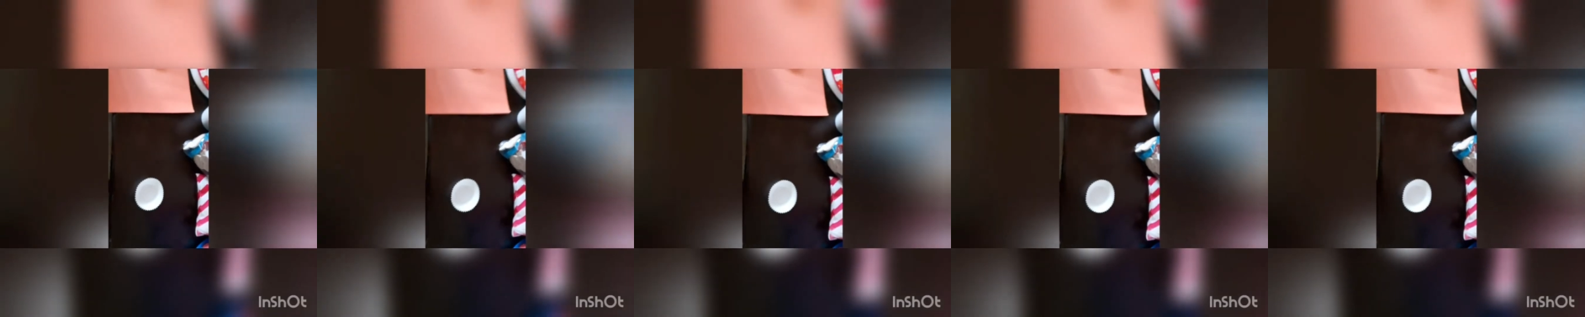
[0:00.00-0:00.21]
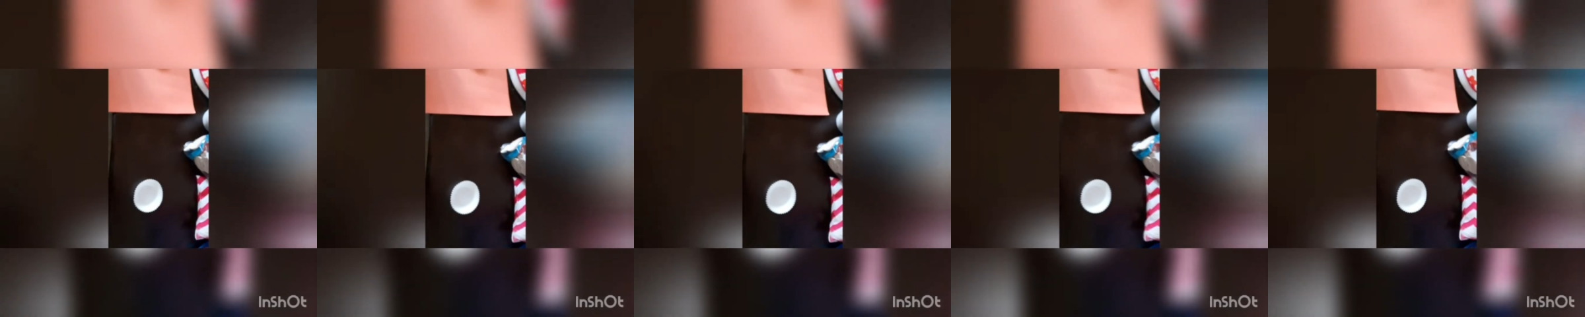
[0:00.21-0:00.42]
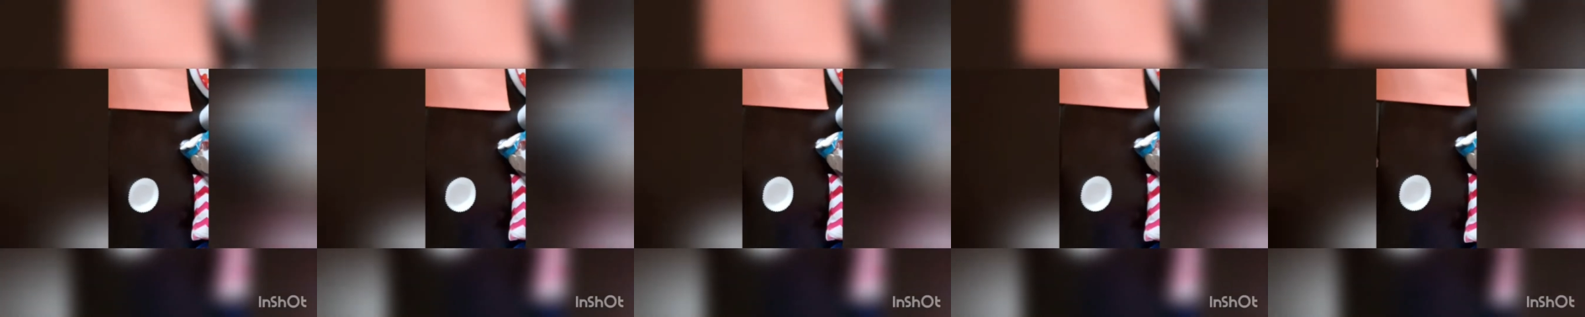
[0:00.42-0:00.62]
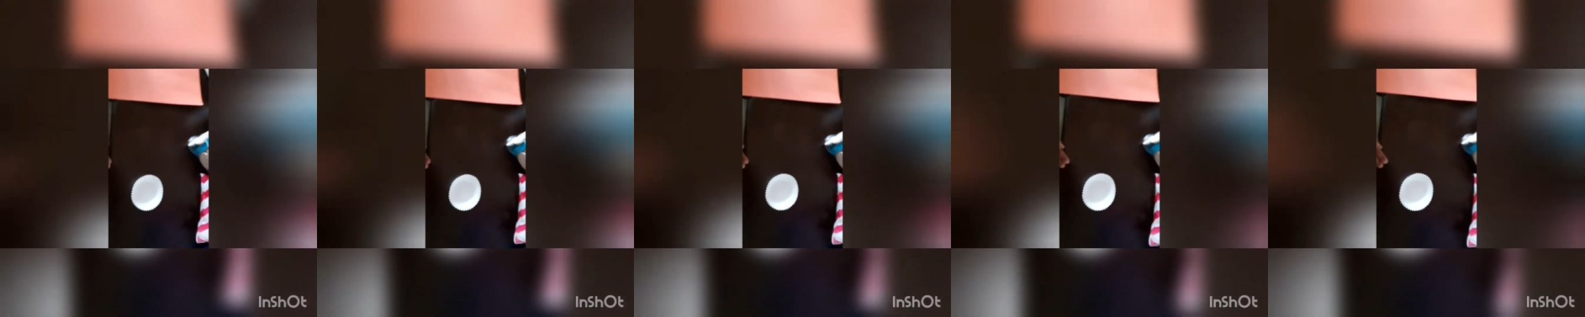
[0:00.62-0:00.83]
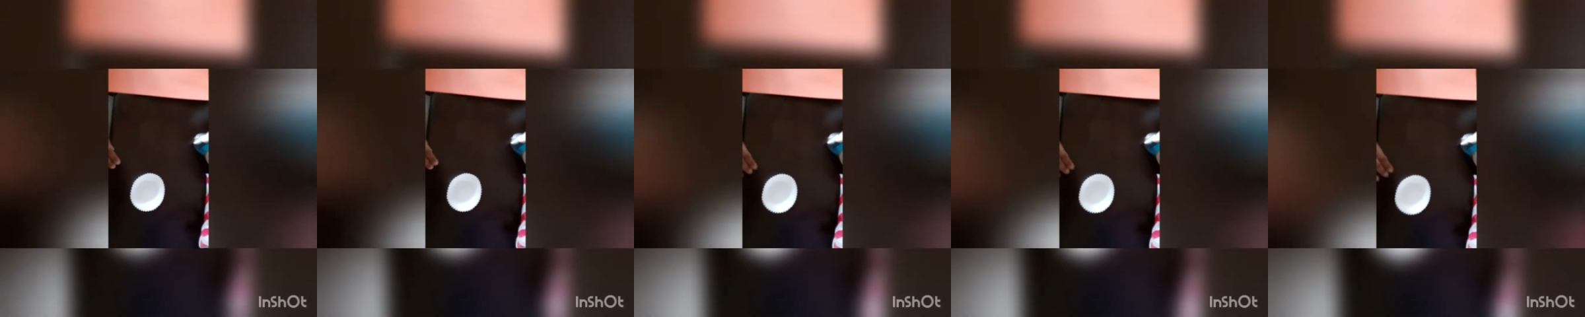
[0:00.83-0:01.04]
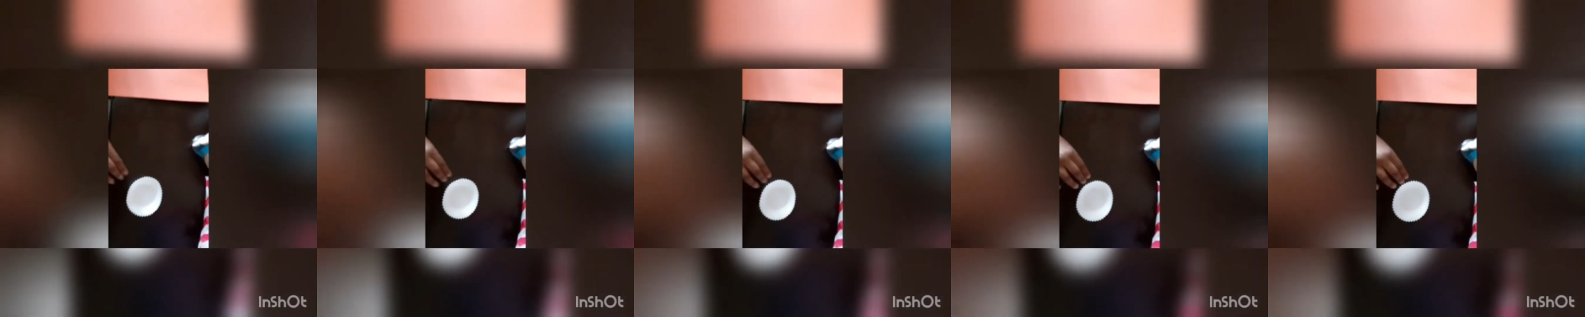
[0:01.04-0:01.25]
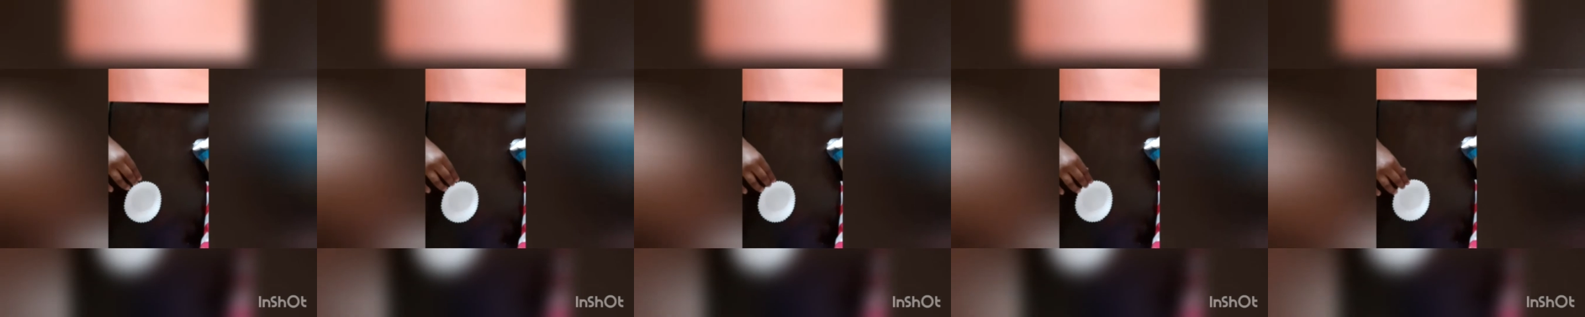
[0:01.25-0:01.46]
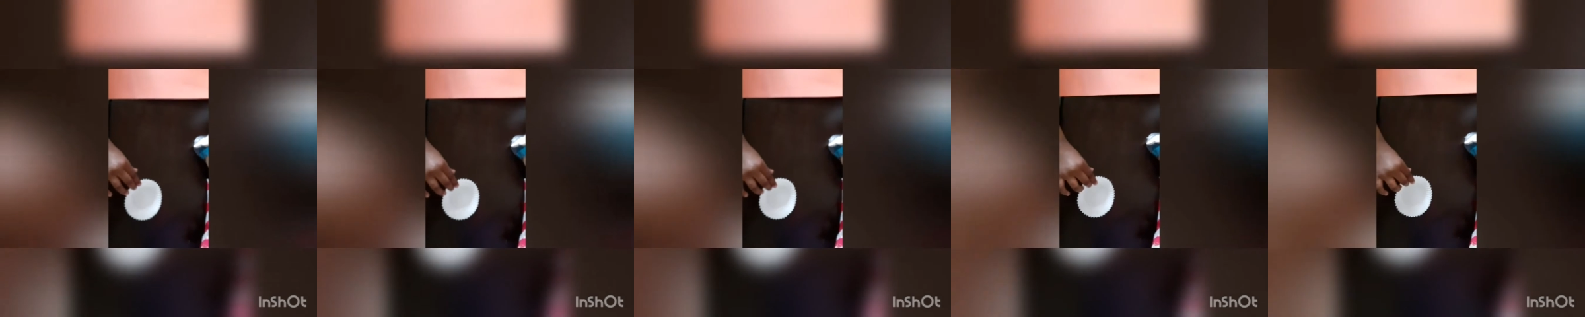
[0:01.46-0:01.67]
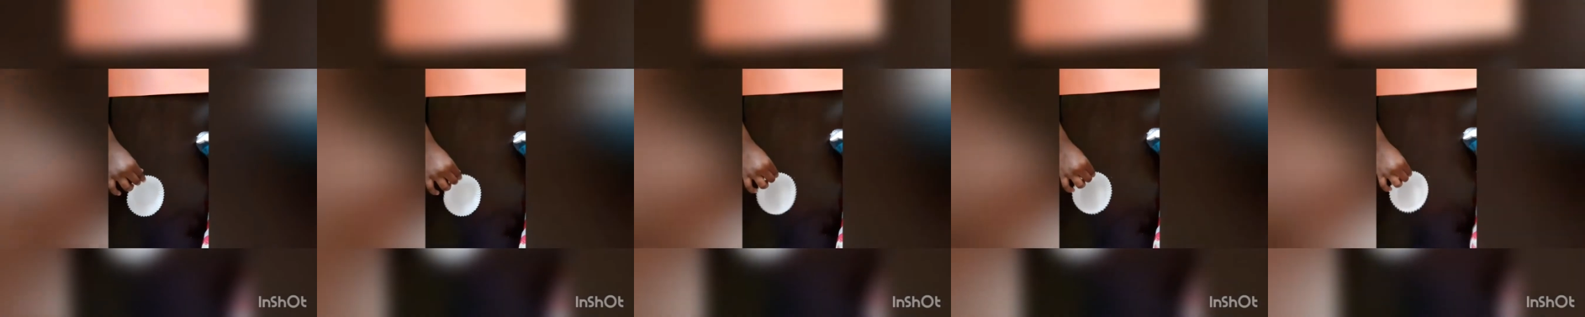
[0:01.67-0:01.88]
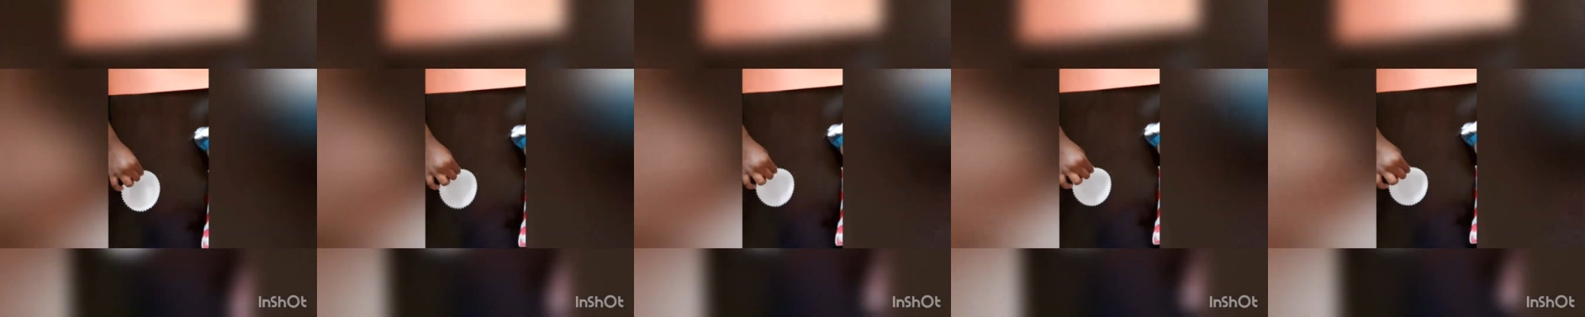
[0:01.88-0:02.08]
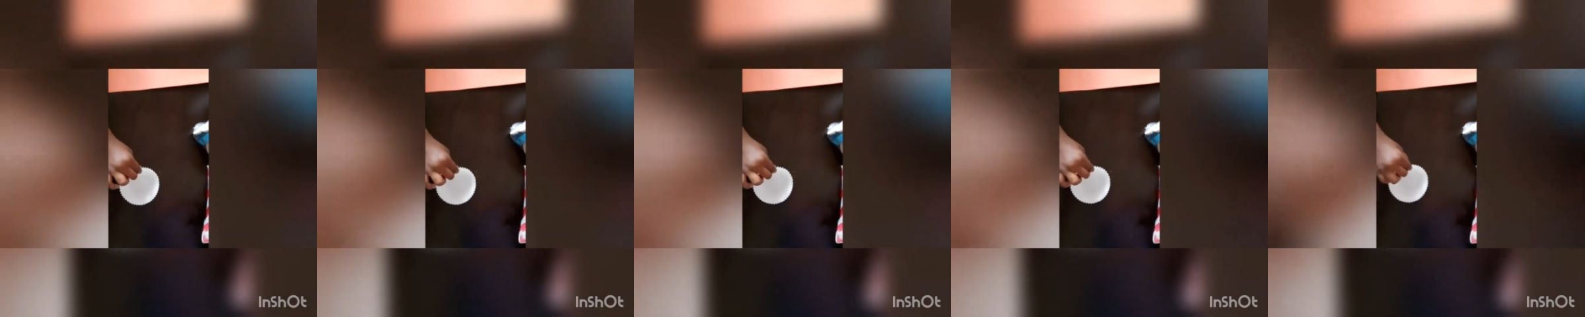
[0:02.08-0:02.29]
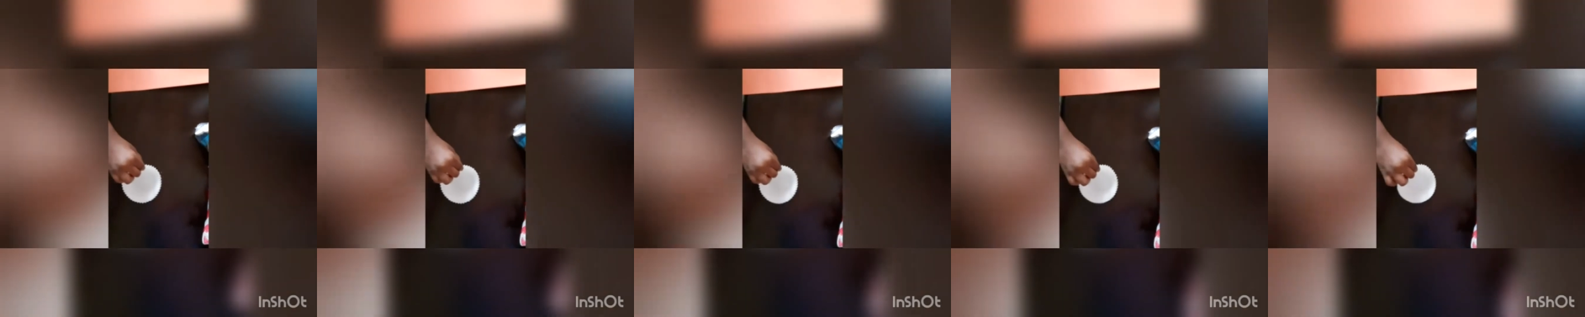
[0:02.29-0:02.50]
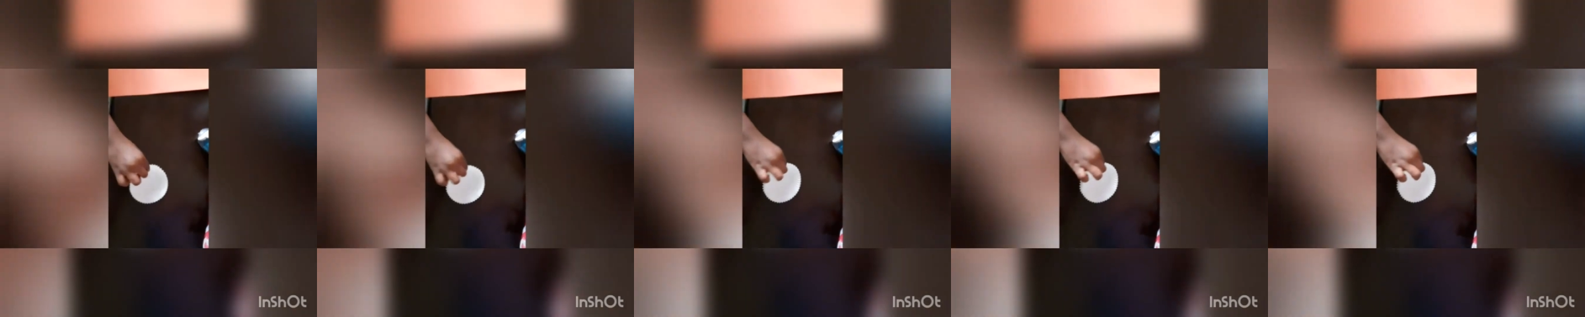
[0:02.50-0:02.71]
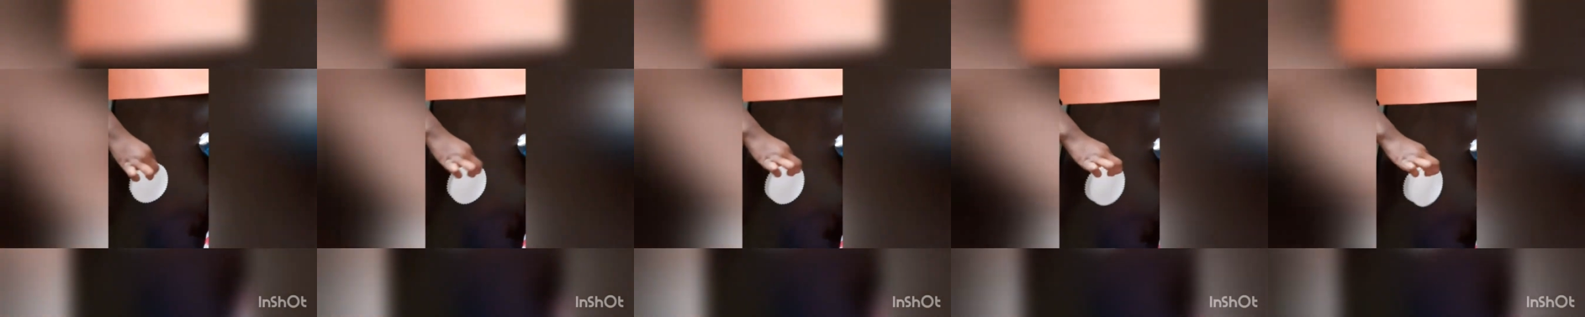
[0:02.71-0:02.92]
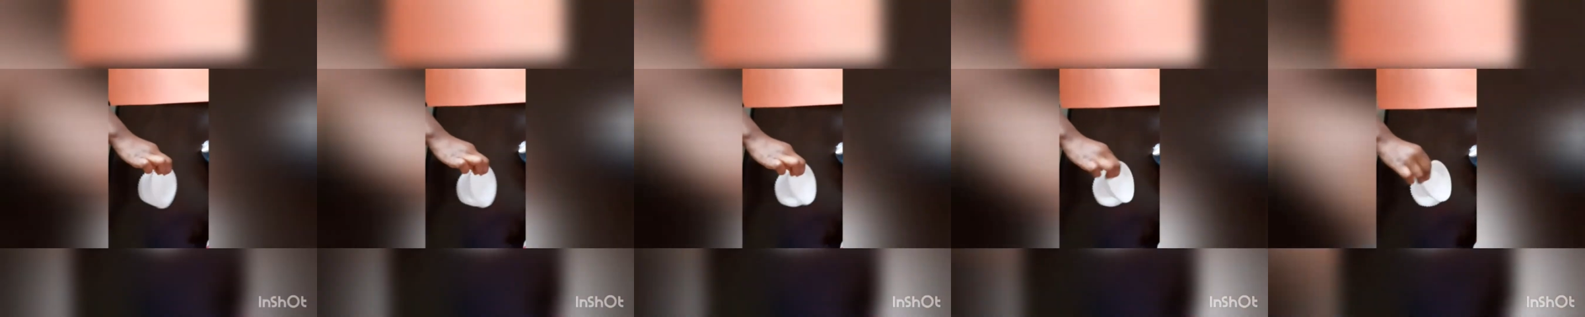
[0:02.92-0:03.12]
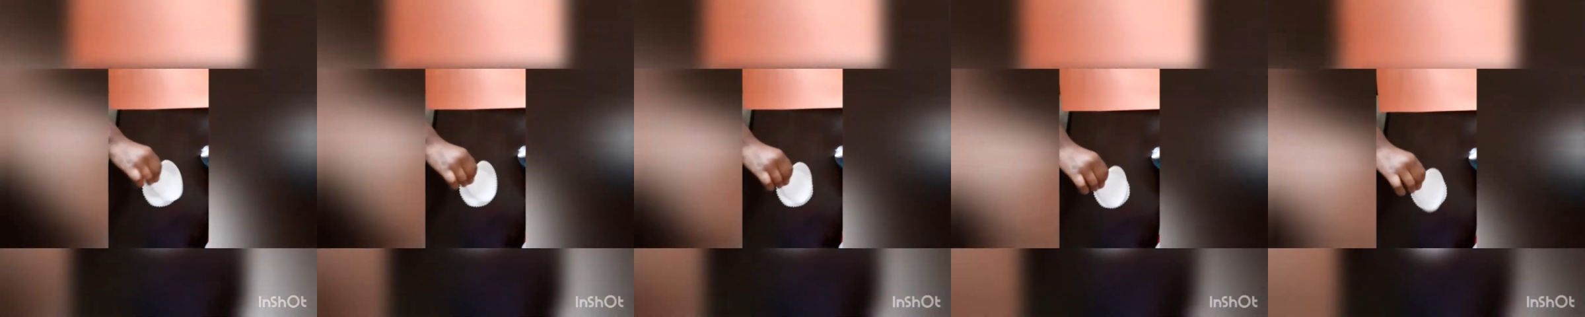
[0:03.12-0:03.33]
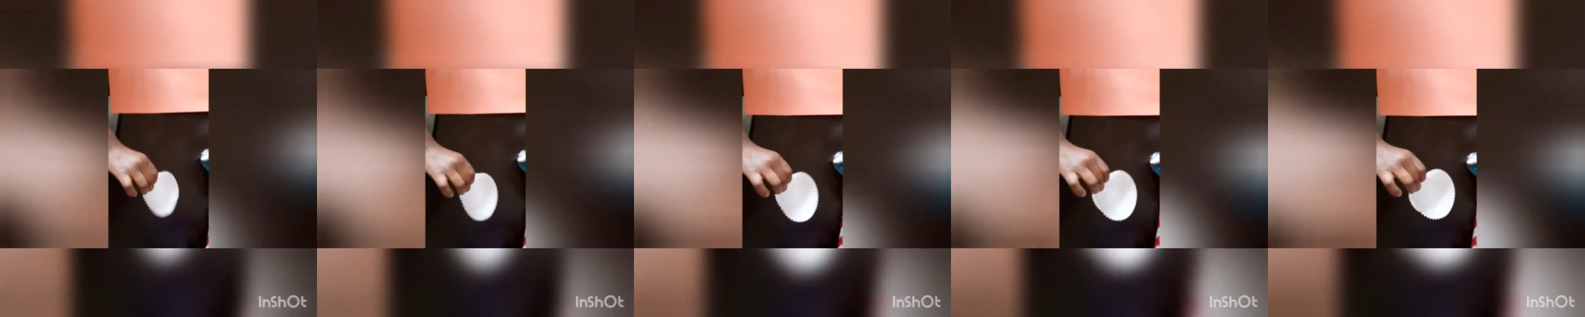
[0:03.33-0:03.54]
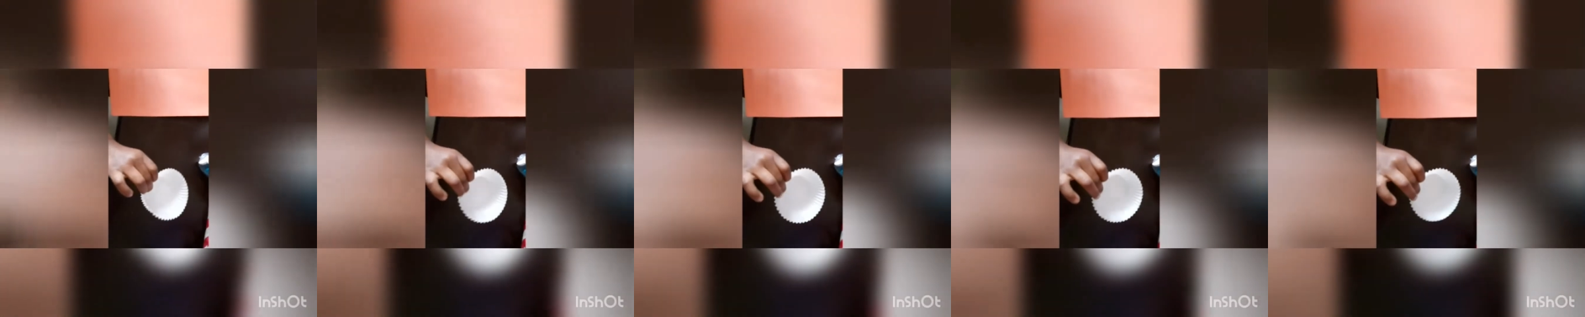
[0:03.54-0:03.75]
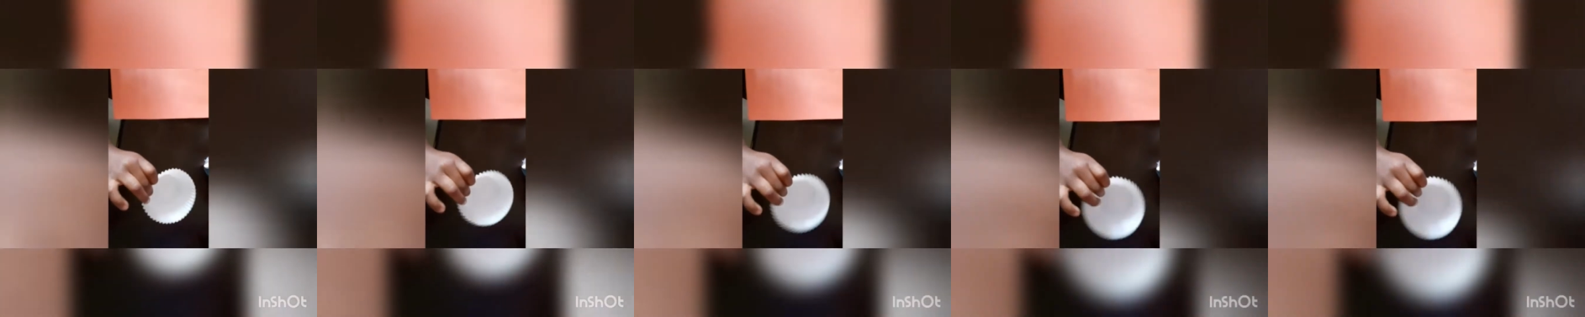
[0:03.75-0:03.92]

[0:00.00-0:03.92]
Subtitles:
(no speaker visible)